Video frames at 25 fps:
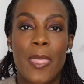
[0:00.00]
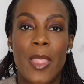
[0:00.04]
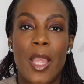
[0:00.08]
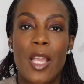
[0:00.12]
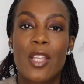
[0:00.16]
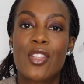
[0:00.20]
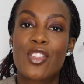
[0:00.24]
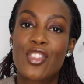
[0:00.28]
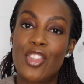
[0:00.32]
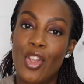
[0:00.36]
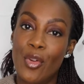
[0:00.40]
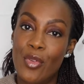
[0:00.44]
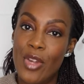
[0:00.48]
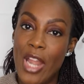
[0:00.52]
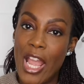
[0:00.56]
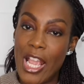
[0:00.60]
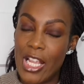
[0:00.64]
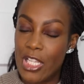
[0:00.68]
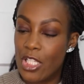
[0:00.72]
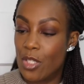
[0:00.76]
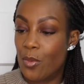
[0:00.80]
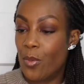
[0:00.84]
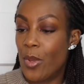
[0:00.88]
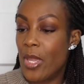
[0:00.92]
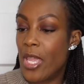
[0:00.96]
So
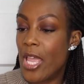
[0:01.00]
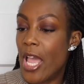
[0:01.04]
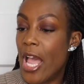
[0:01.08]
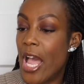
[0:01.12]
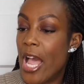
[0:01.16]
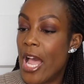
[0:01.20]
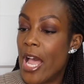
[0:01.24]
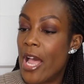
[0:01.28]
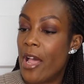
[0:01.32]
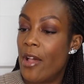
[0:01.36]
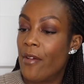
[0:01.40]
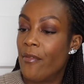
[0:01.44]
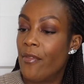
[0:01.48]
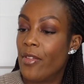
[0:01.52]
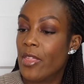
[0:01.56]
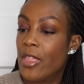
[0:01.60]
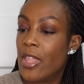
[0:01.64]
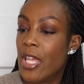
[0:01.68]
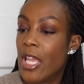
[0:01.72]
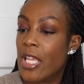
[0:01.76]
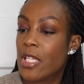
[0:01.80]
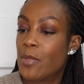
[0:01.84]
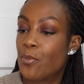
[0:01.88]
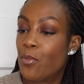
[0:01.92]
next we have this